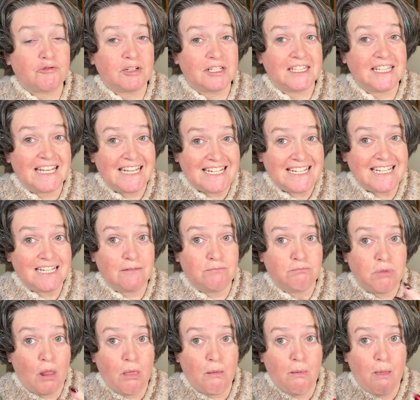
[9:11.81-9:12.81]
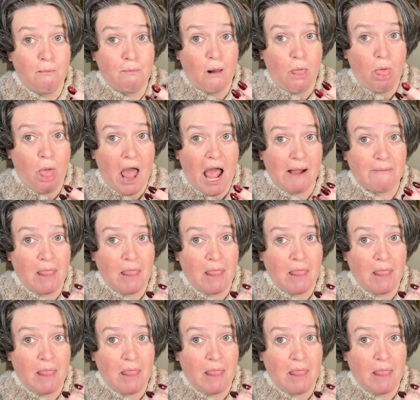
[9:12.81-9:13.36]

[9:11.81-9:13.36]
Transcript: related, blah, blah, blah,